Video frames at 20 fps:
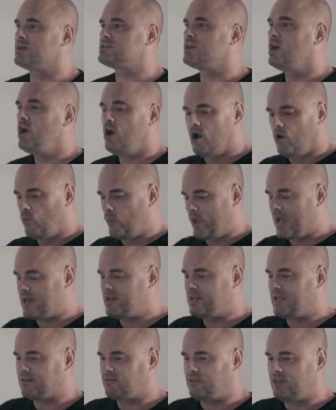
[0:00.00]
because we
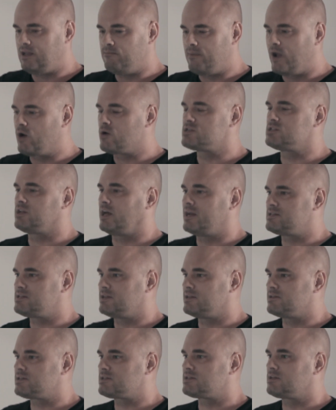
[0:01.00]
had to get the marriage
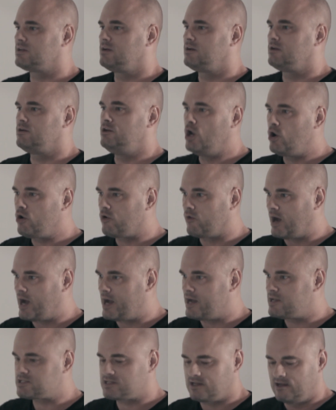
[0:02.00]
license
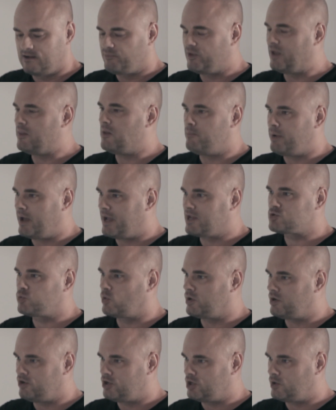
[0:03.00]
notarized, and the
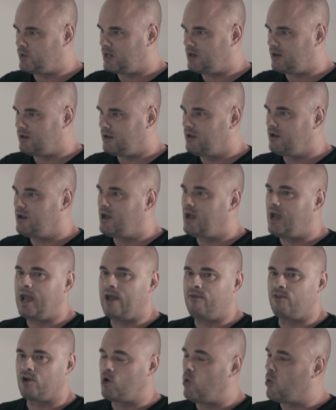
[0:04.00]
banks wouldn't do it,
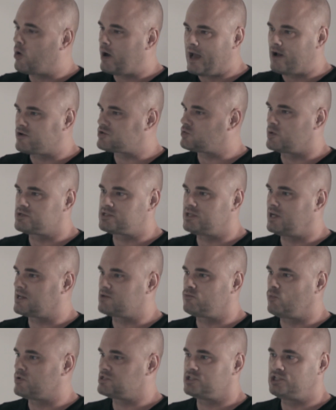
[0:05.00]
and the courthouse
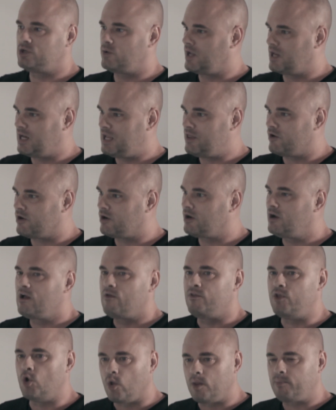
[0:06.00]
wasn't doing it either.
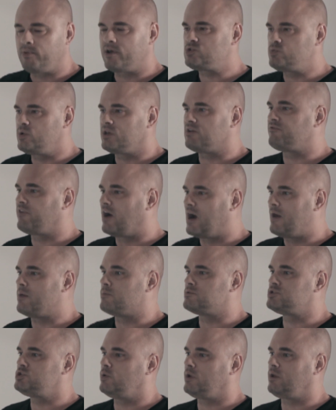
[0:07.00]
The only place we could
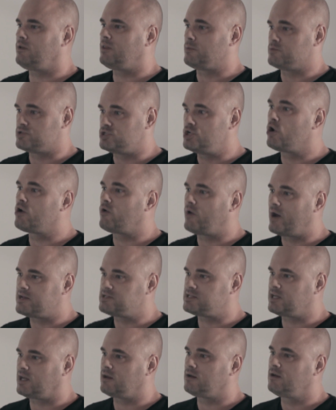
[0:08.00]
find that was
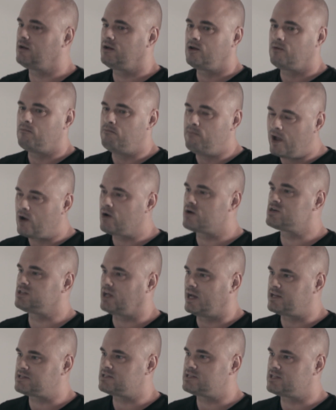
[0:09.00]
notarizing
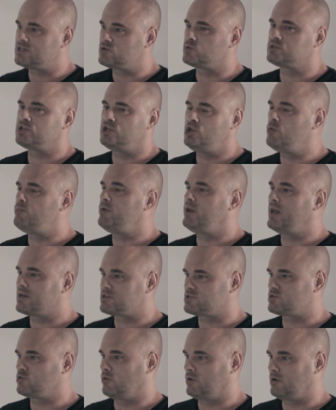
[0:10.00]
marriage licenses was a UPS